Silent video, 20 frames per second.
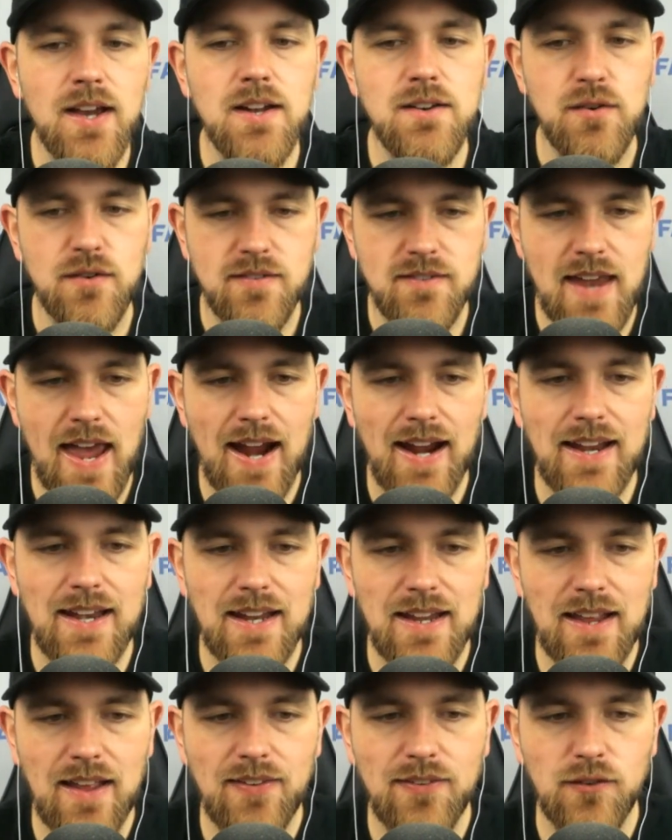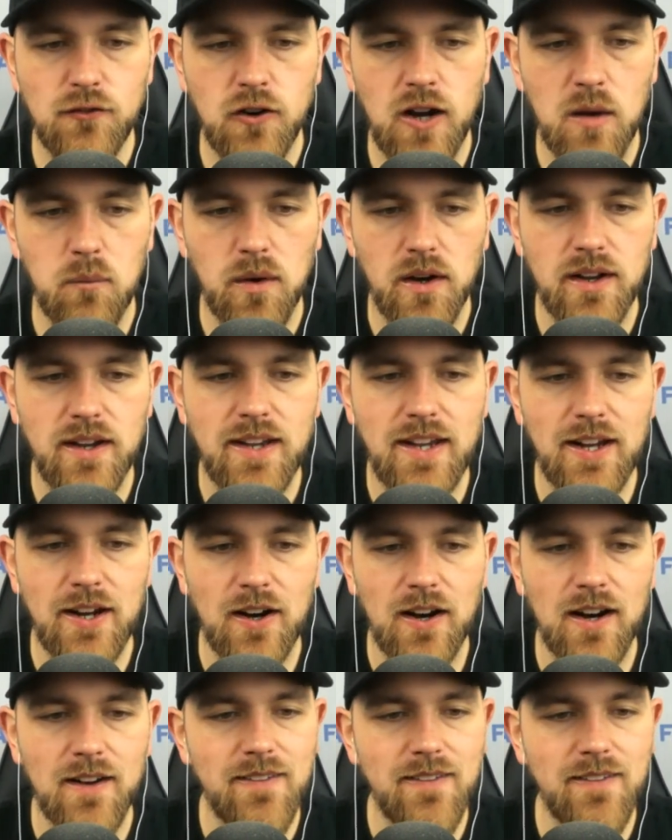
to stacking against Kremer here.